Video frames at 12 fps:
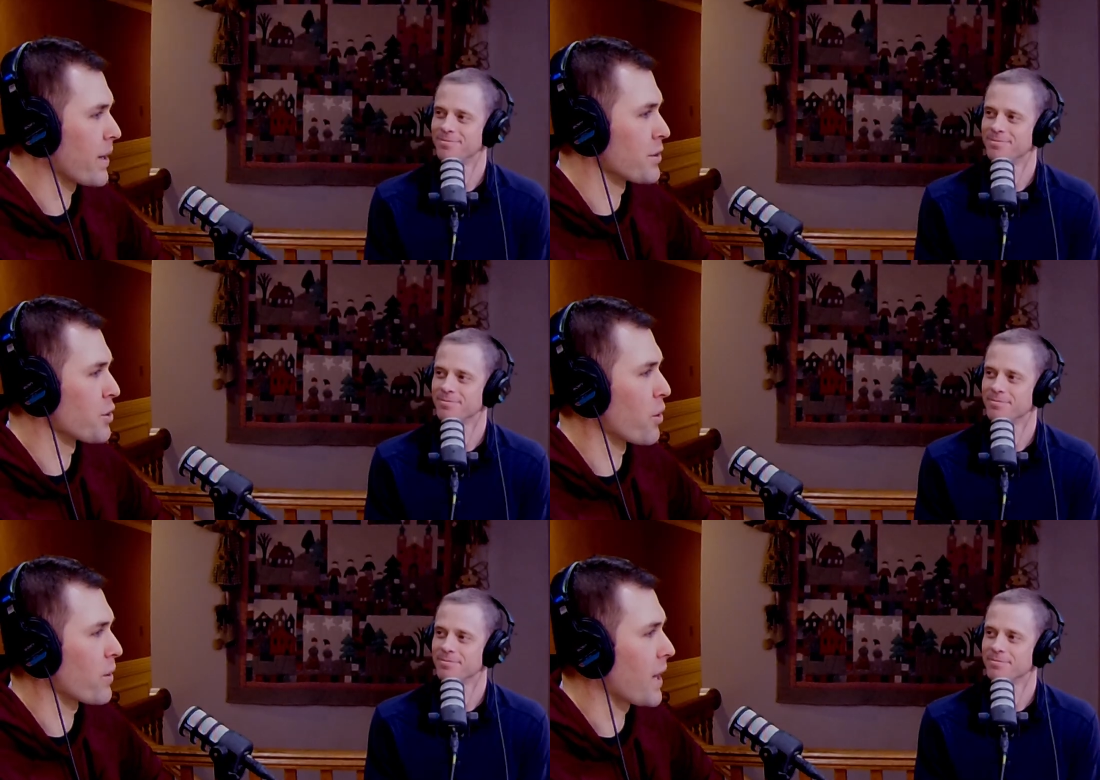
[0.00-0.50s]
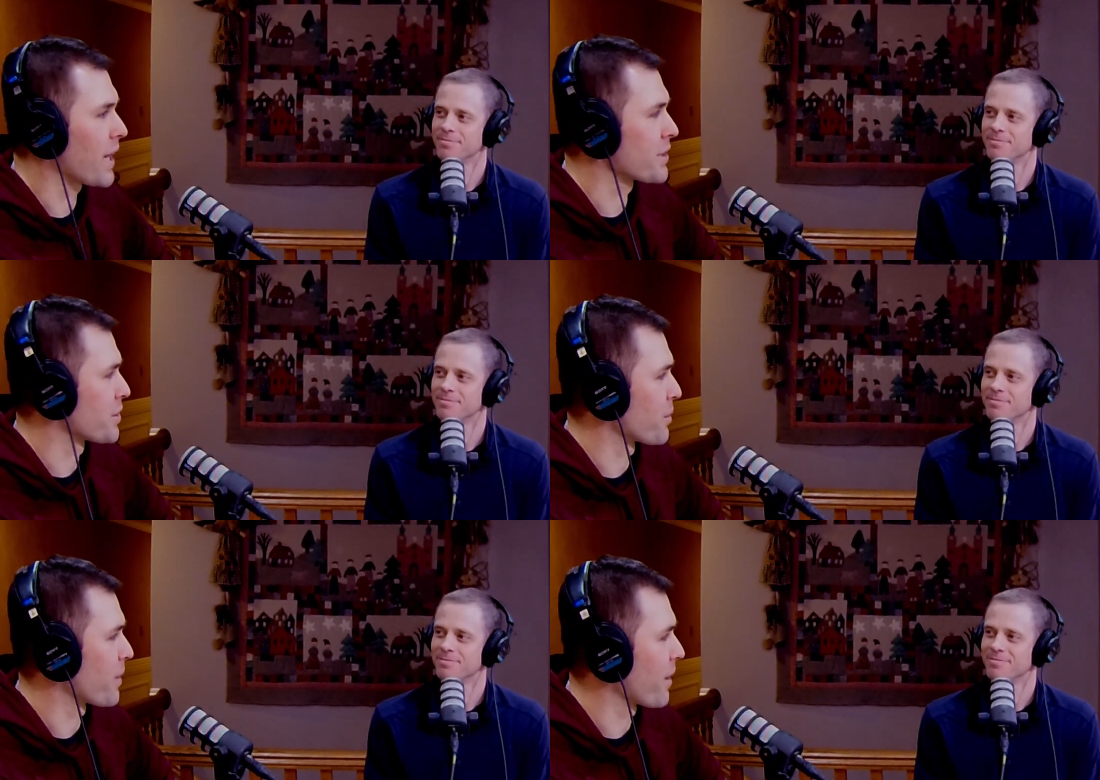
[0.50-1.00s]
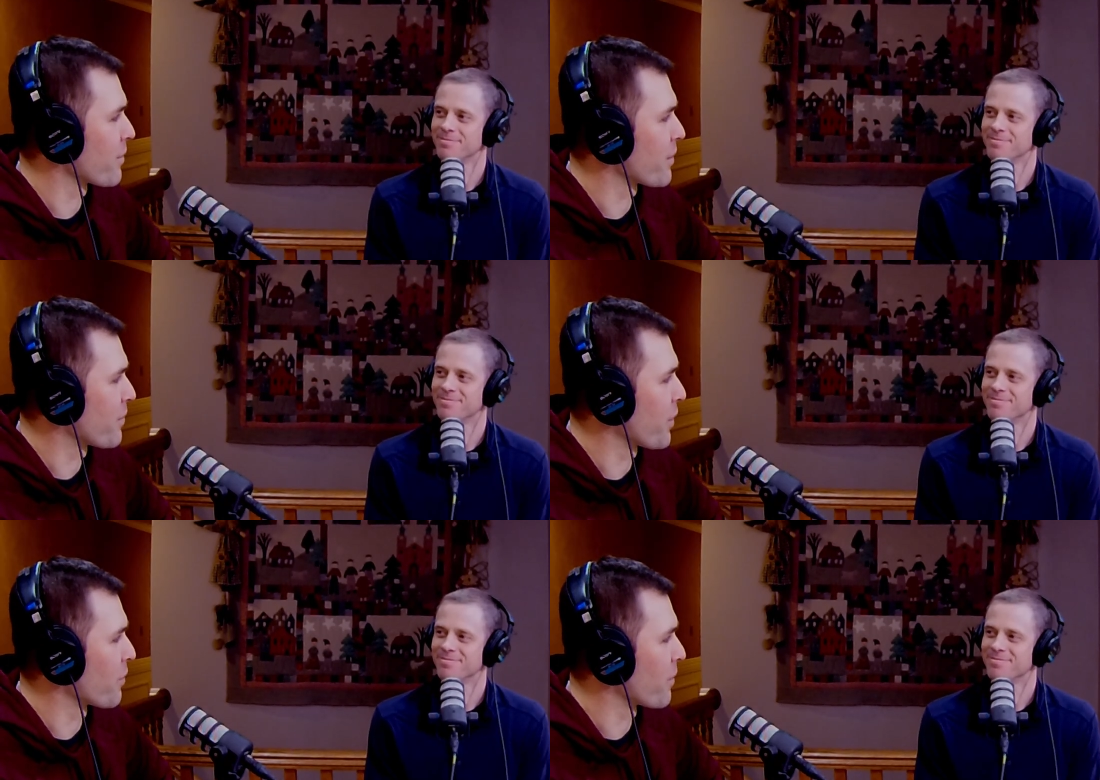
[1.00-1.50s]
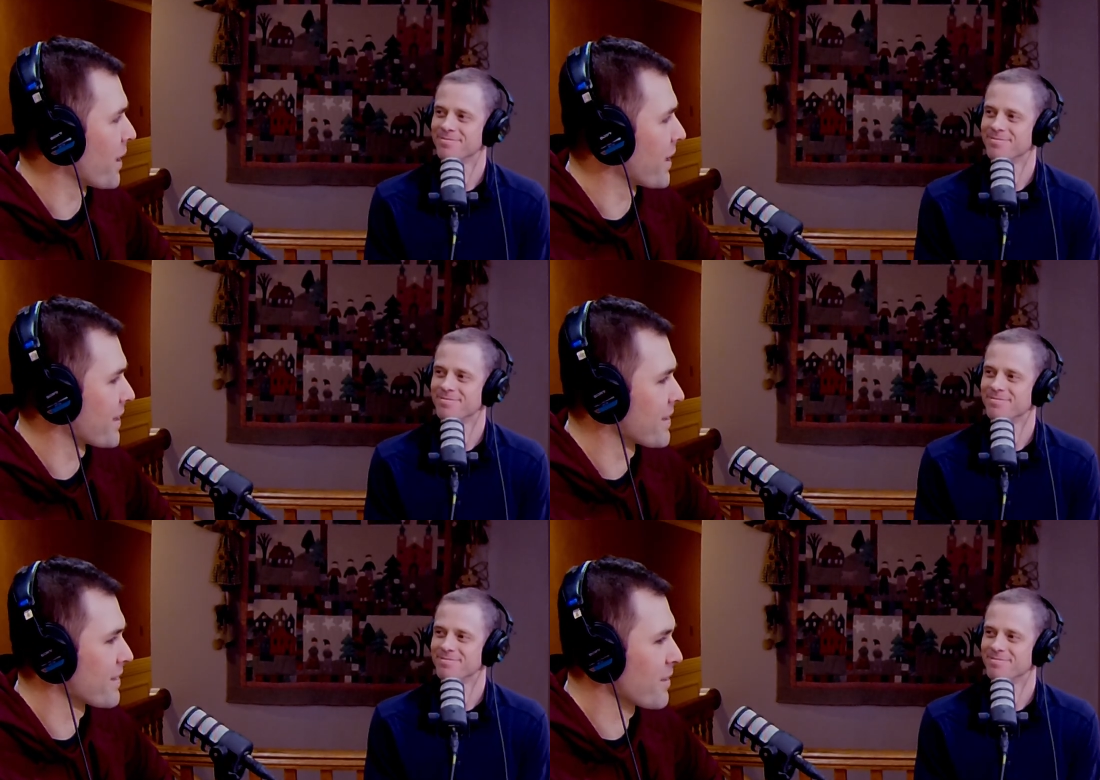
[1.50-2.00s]
Speaker 1: had a joke last year. Whenever the phone
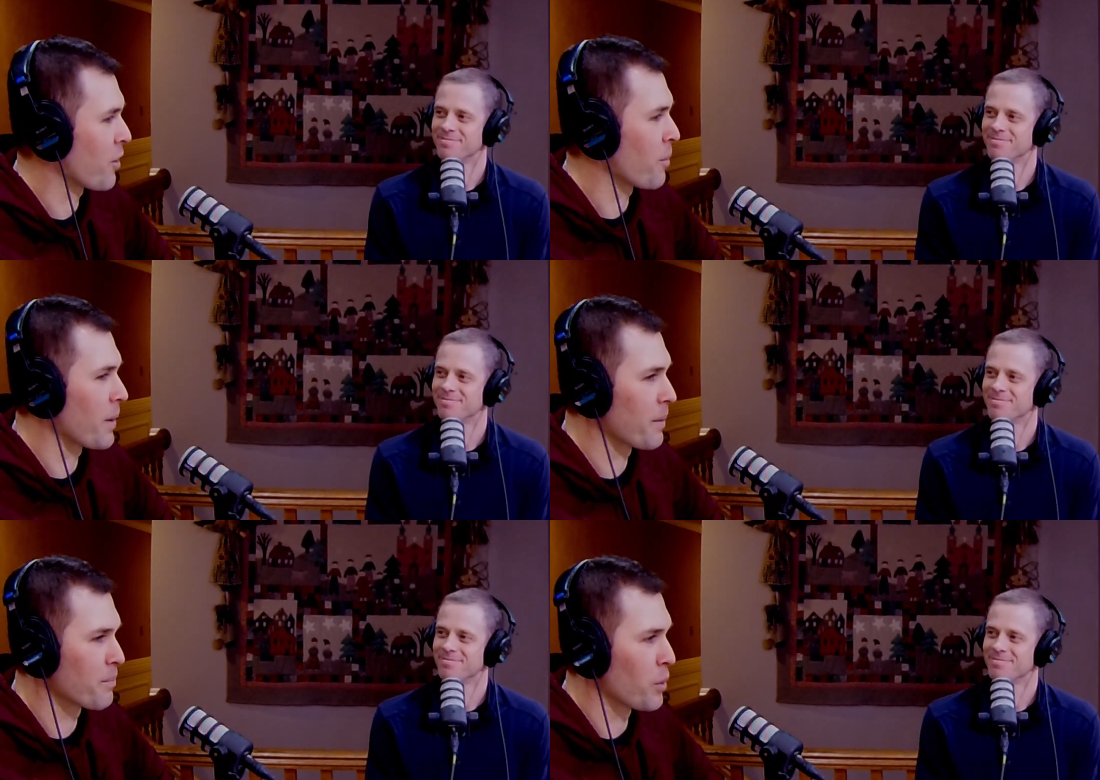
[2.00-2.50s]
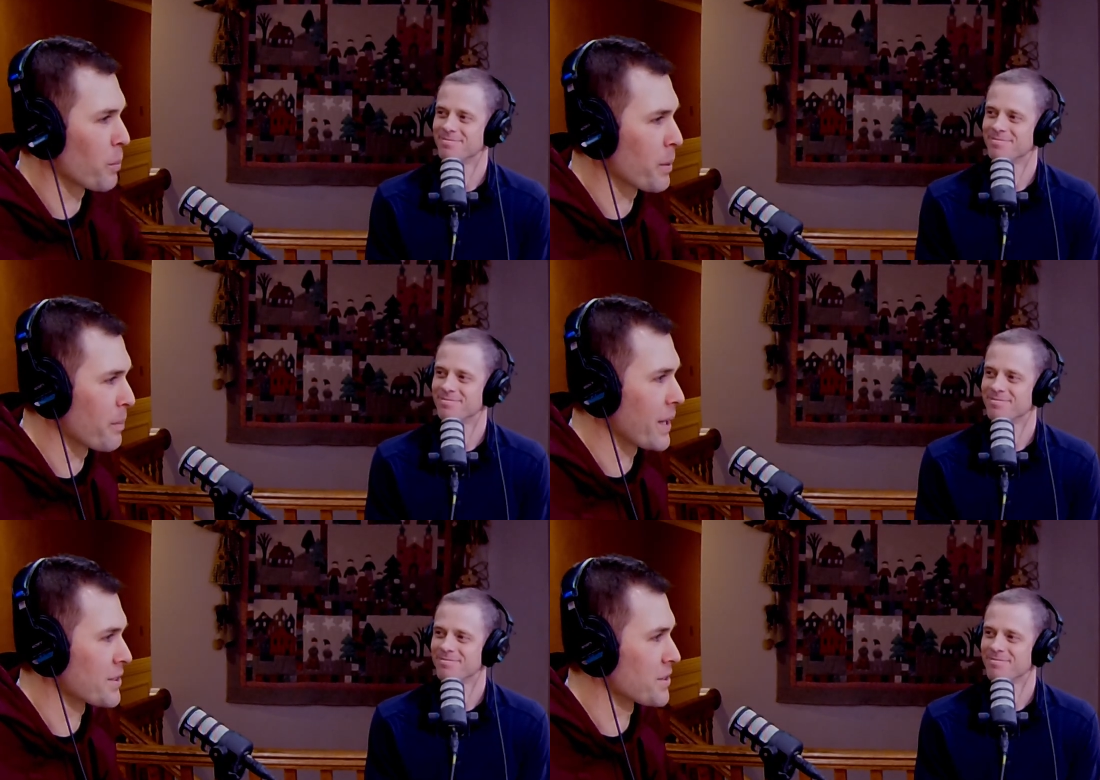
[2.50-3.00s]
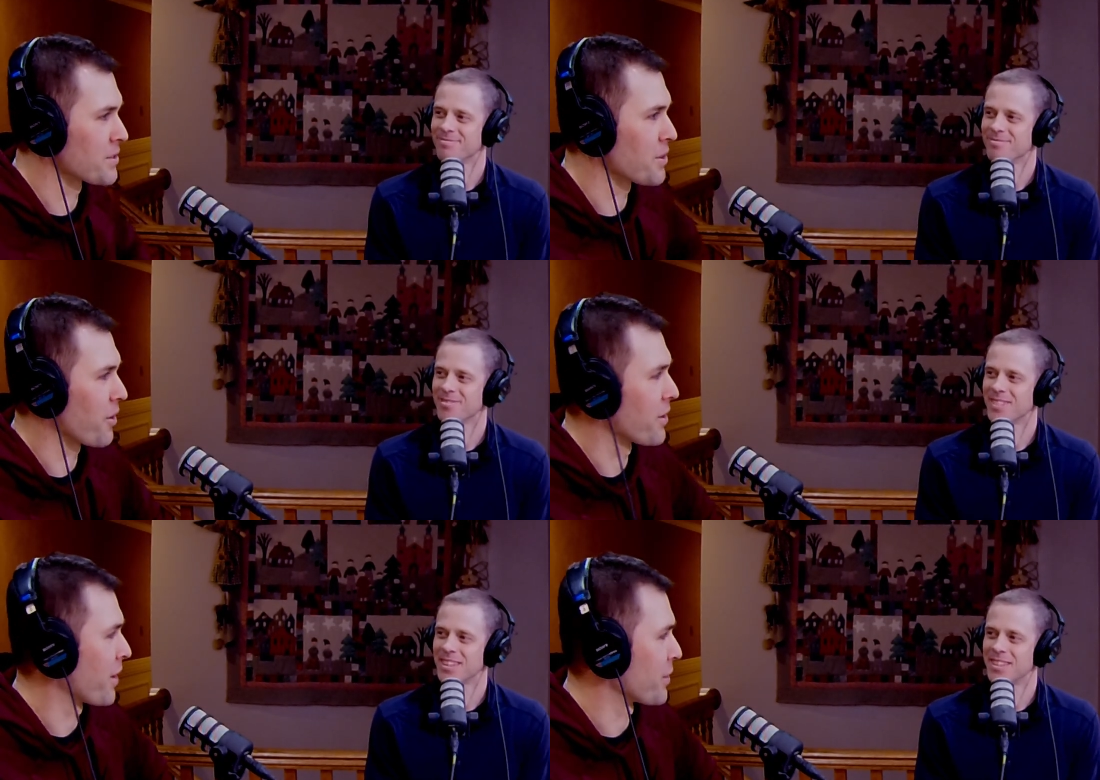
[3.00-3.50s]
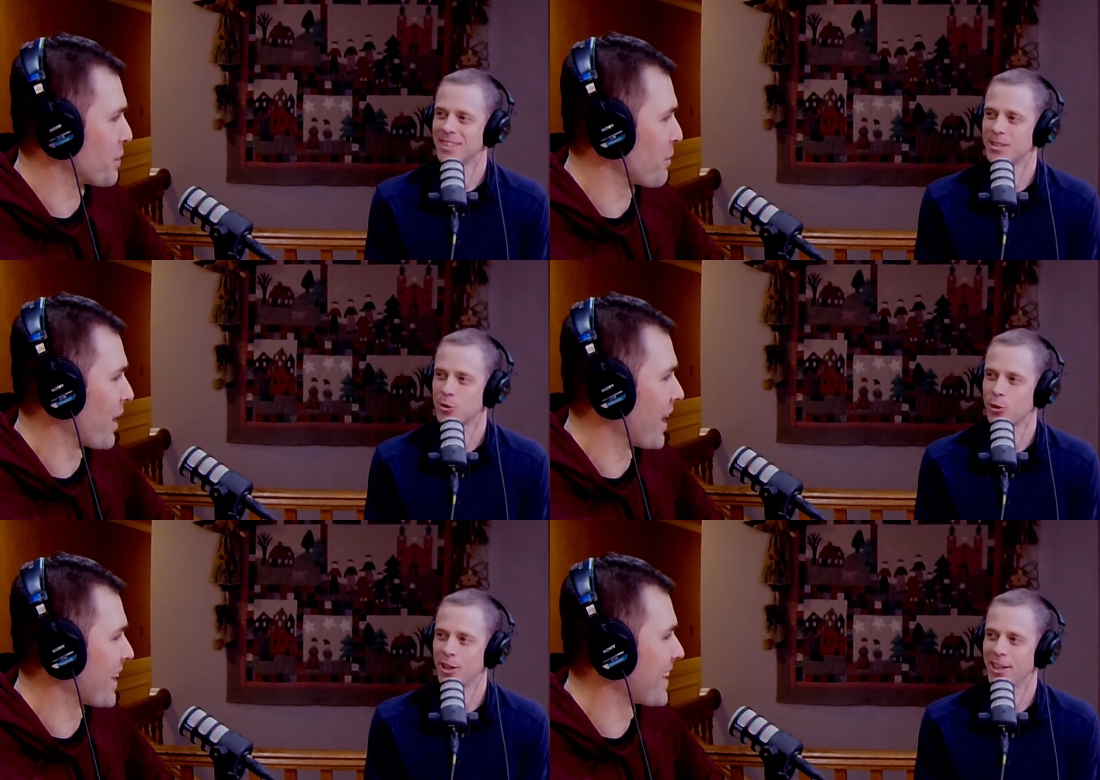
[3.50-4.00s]
rang, all my bullpen mates just started yelling,
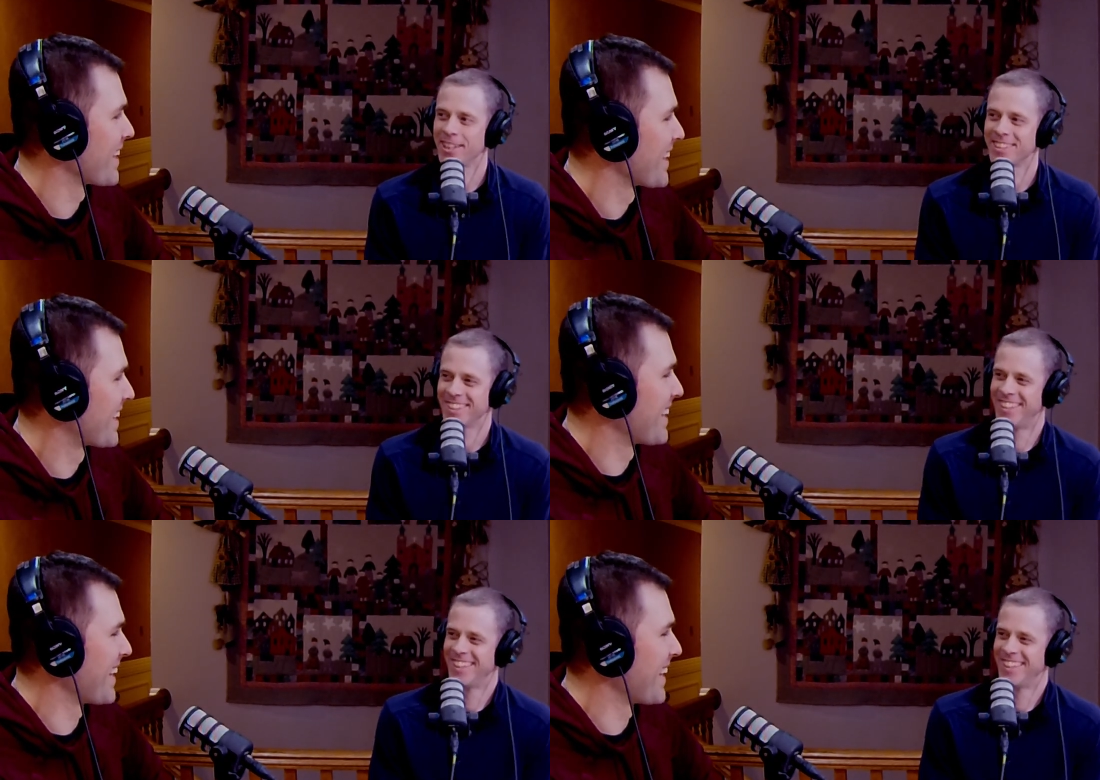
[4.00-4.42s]
"Craig!" Craig.